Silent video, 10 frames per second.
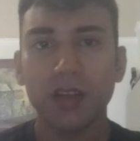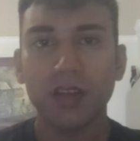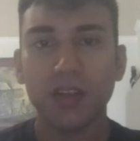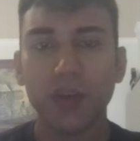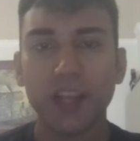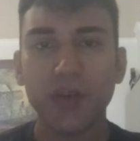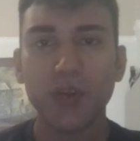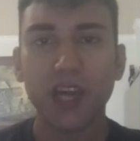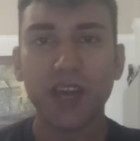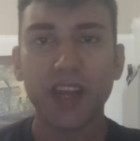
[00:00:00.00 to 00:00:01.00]
So when you
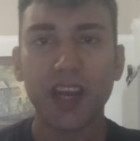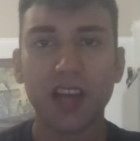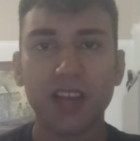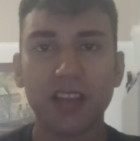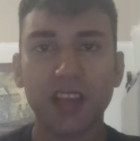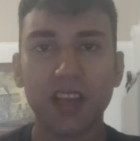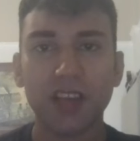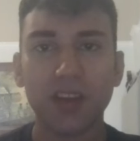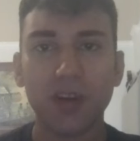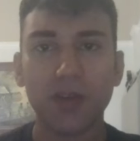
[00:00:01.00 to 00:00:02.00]
cut the
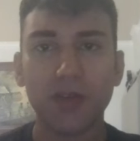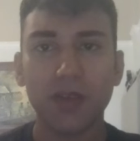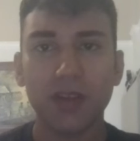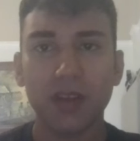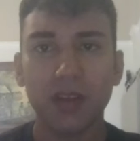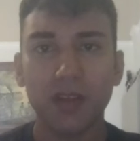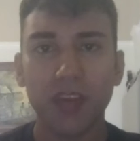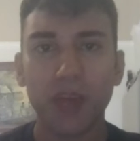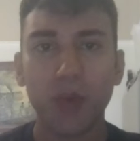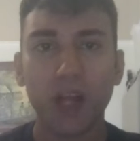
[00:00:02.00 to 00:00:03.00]
narcissist off,
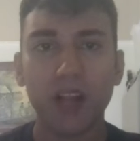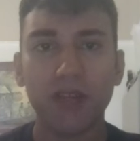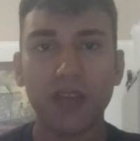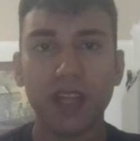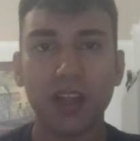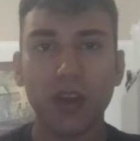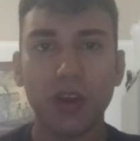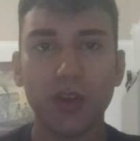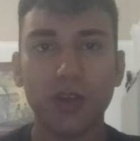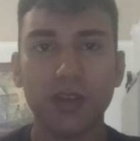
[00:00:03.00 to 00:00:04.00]
they will feel
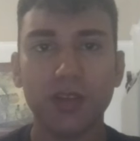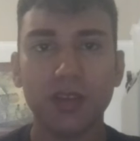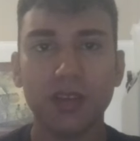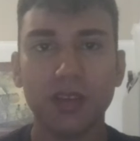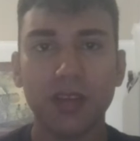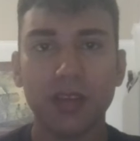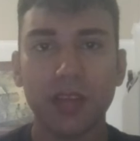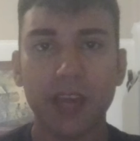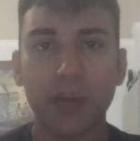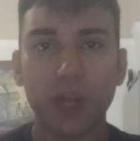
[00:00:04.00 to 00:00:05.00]
hurt.
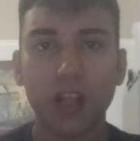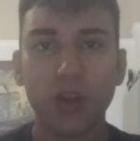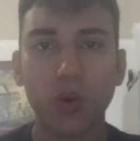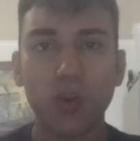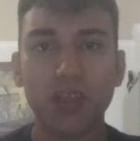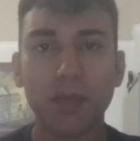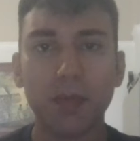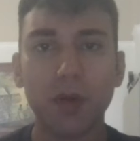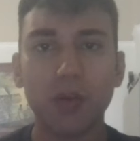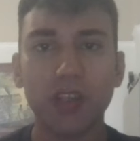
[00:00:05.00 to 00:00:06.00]
It will cause
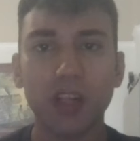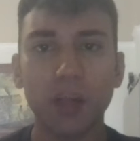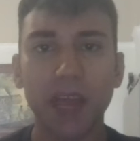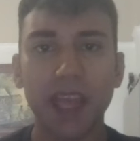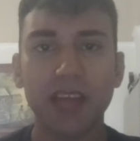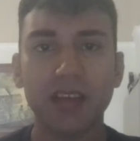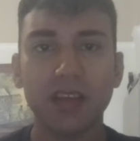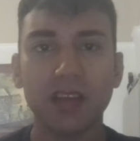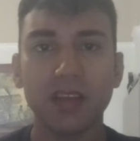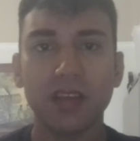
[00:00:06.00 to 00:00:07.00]
emotional pain.
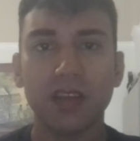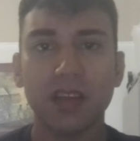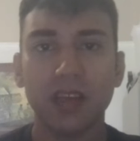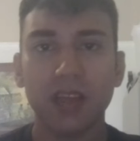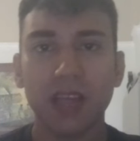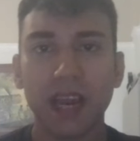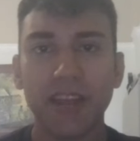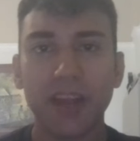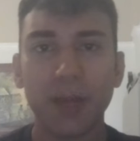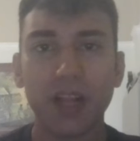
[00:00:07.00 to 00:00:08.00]

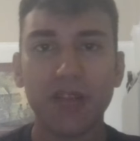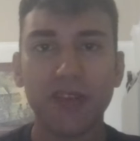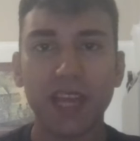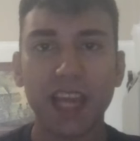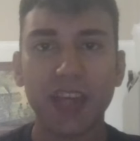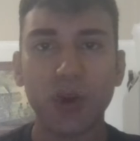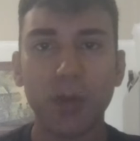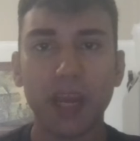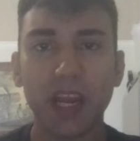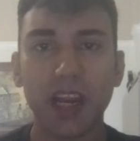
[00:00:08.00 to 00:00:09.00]
And they will feel like you are
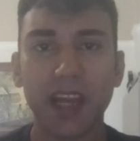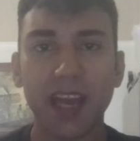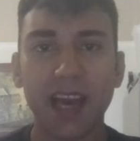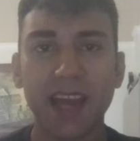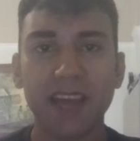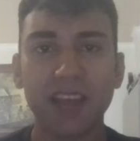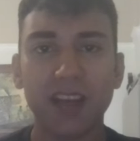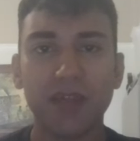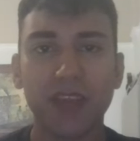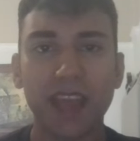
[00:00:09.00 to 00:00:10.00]
being unkind and
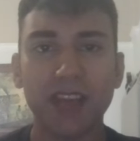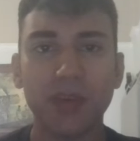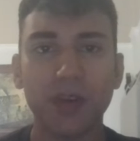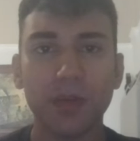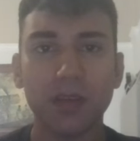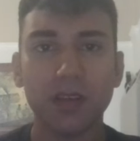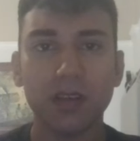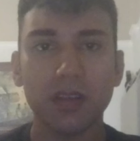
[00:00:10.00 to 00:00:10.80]
unfair to them.